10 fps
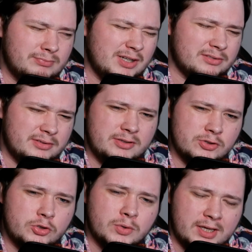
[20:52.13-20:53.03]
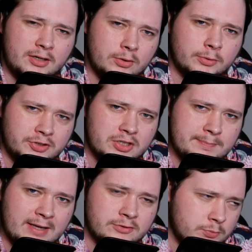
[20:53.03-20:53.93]
Well, you do kind of know what to
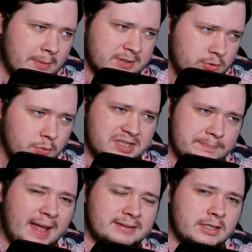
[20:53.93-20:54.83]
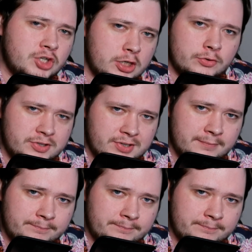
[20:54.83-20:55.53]
expect on this website. You expect degeneracy.